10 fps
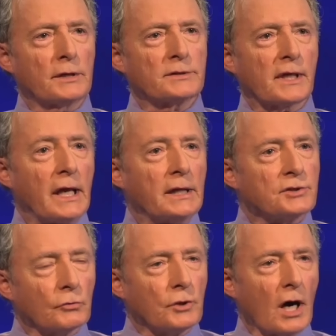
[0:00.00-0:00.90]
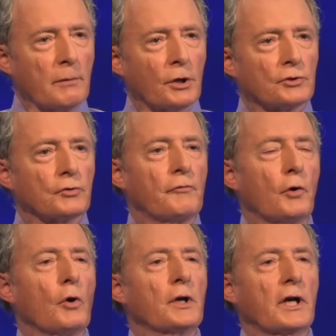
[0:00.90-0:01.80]
the Canadians don't talk about it. So if
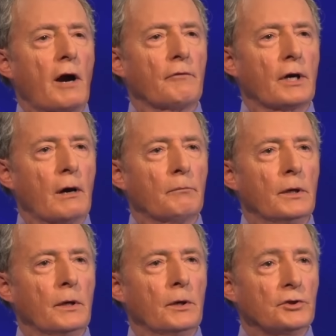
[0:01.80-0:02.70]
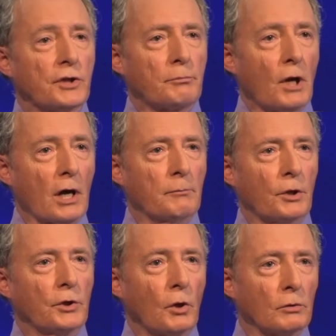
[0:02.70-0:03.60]
you're going to cover it up, you stop talking about
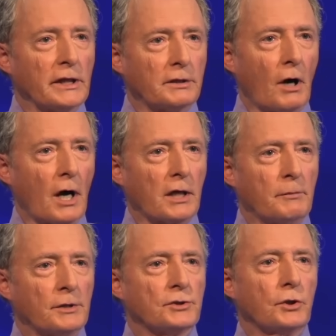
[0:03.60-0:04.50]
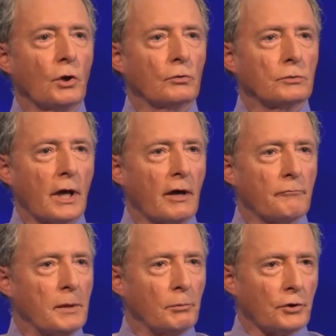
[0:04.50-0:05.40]
it. You don't leak documents, you don't have
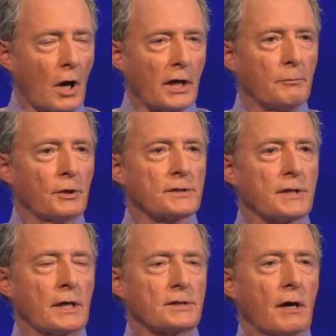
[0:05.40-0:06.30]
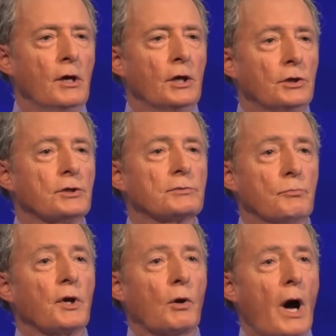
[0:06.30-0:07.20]
people talking about this kind of stuff, you just
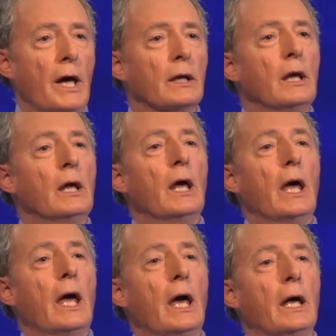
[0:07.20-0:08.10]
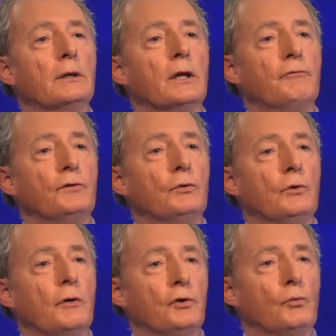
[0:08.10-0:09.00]
be quiet. And if
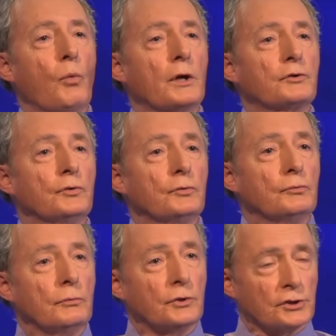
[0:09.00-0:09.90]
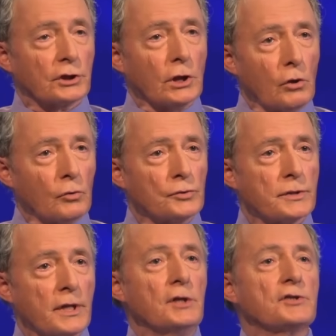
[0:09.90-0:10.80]
you want to disclose,
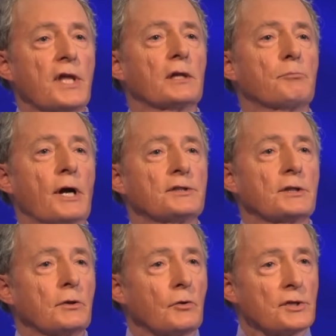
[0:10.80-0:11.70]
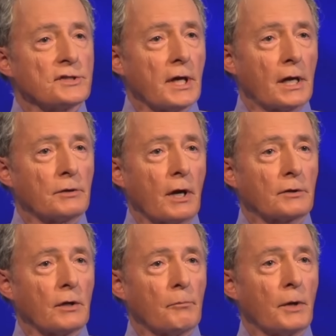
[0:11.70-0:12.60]
then you stand the president or the CIA
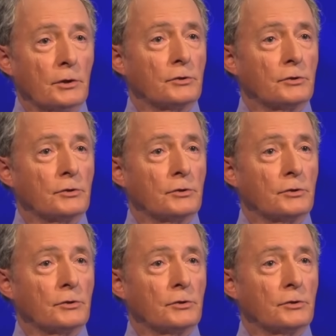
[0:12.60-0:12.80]
director up and you tell